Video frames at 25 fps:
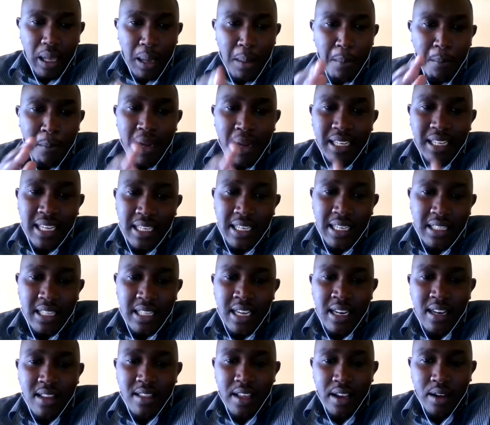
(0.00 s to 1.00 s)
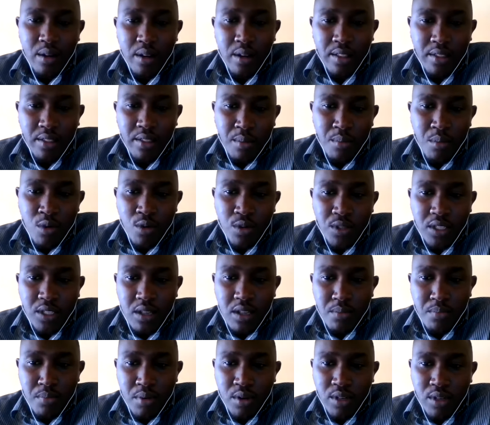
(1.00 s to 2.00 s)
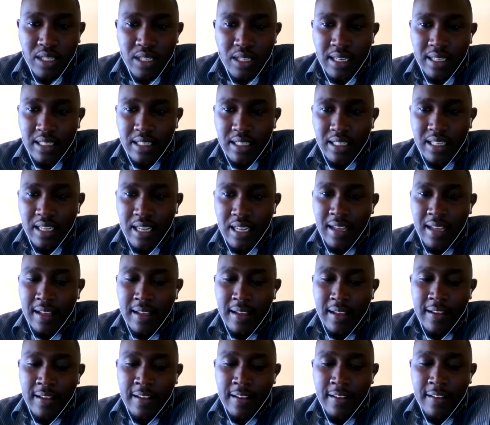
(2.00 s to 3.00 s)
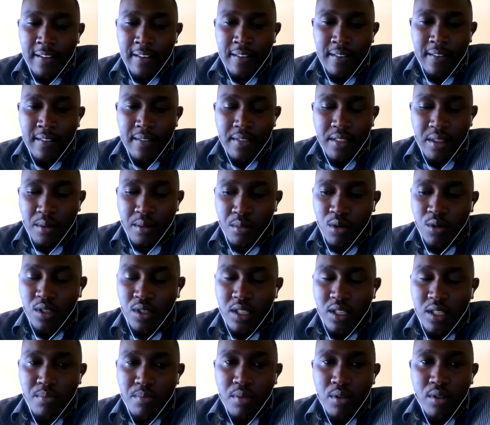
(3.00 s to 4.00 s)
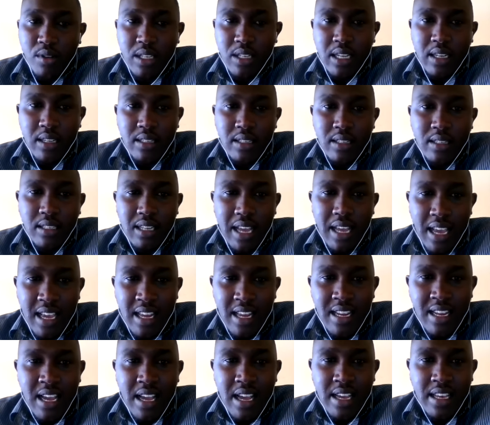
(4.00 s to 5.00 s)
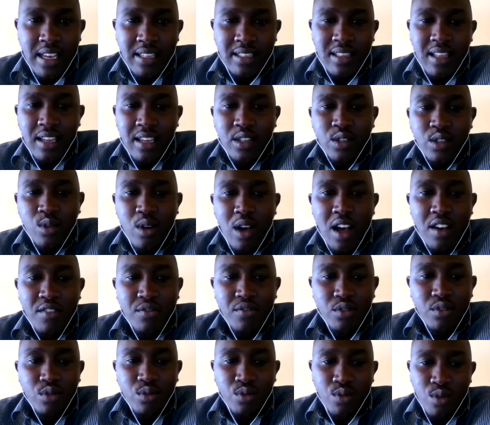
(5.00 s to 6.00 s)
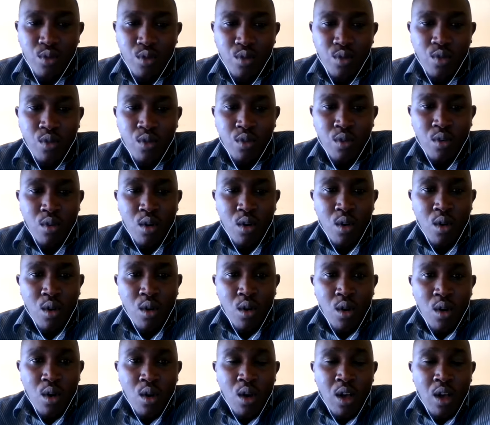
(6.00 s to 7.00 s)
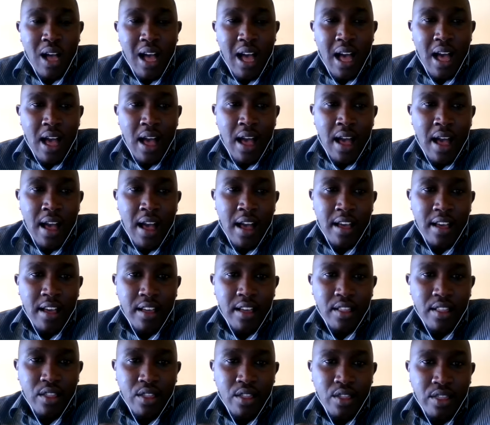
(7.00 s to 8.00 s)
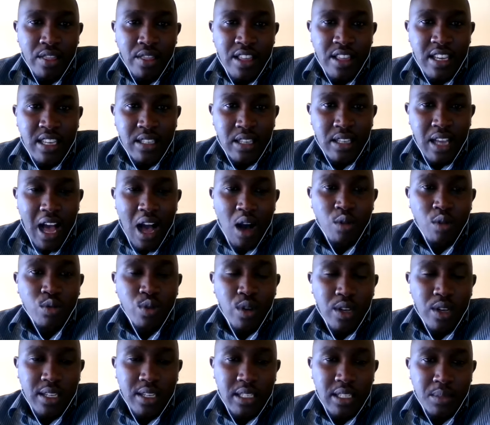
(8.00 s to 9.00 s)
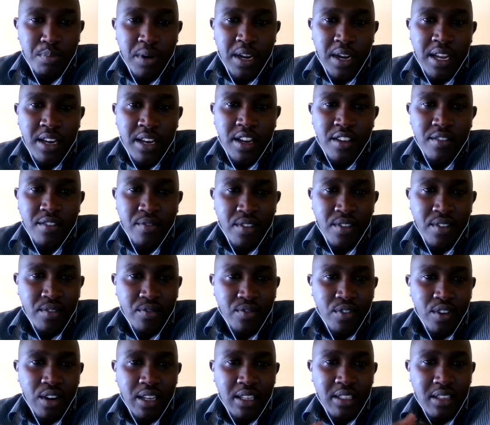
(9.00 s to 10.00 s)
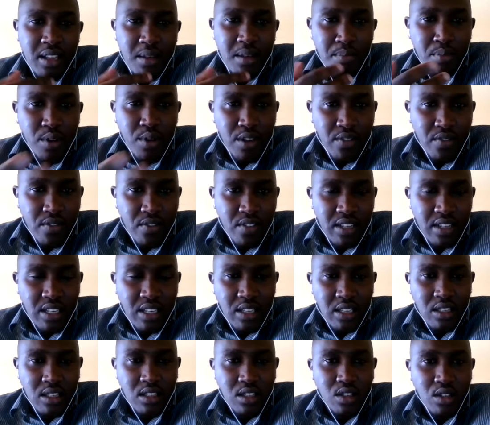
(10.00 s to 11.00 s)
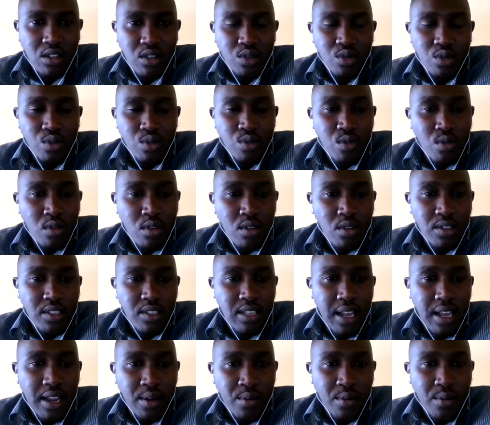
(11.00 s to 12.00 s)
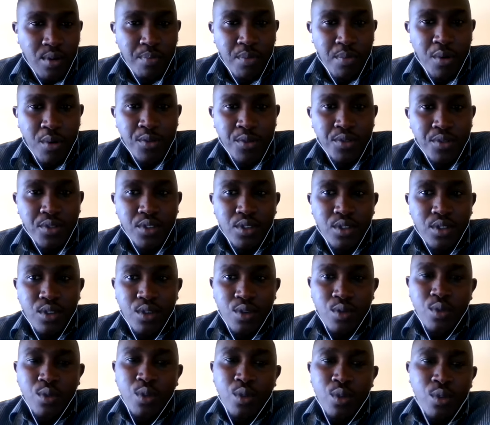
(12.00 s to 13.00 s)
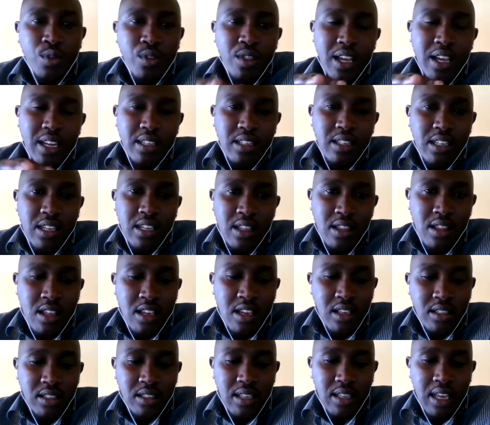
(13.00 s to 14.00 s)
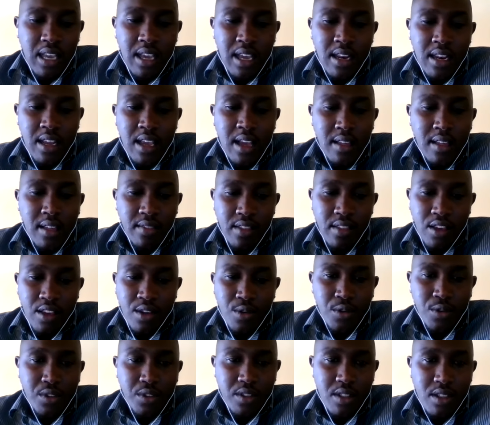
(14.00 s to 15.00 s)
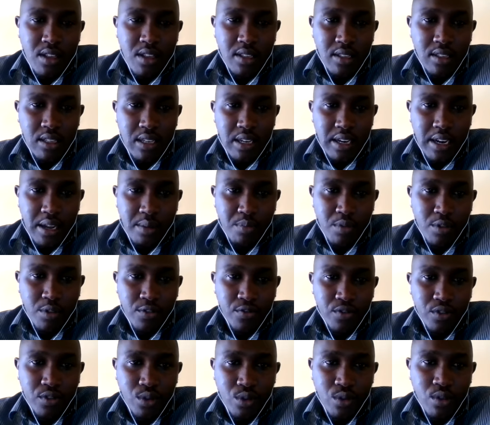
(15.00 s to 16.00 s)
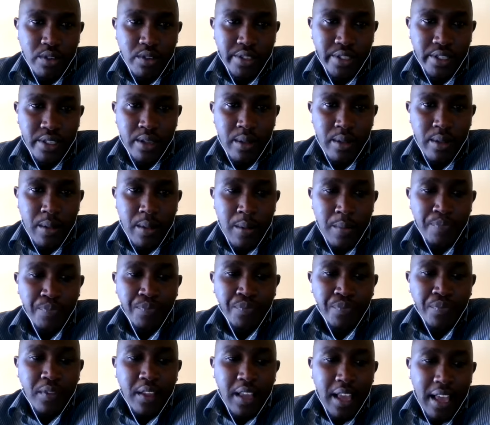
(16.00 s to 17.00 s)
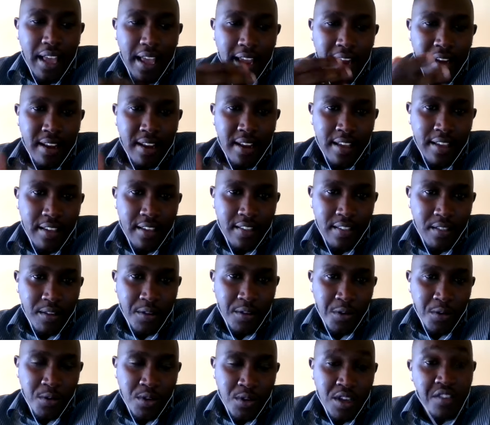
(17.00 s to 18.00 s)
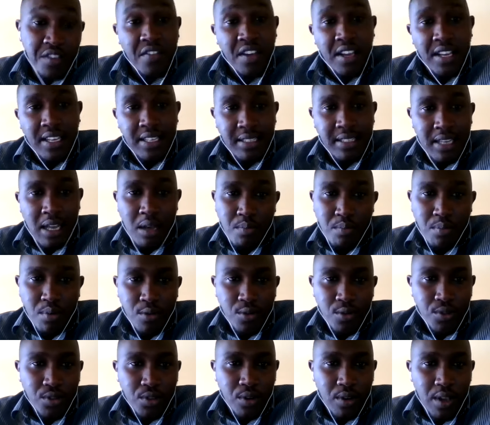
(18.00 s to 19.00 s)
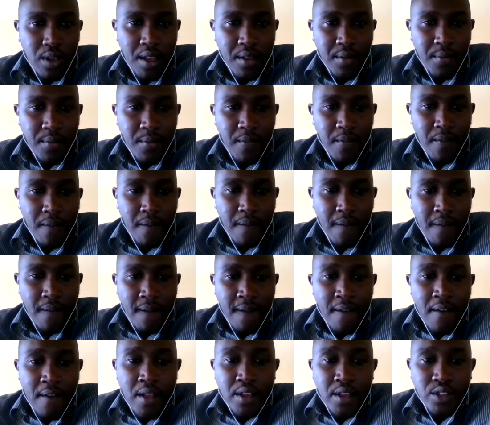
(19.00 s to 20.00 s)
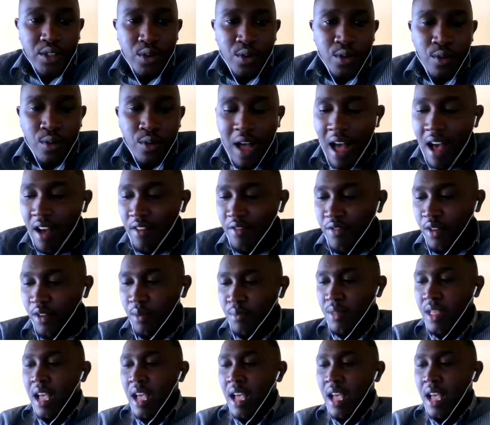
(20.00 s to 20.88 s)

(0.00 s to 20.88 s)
But I say the, the most important uh, the most important area is that you have to know uh, these how to explain if we, for example if it is tools and weapons you know that in this area they use this type of tools and uh, you give examples okay so uh, from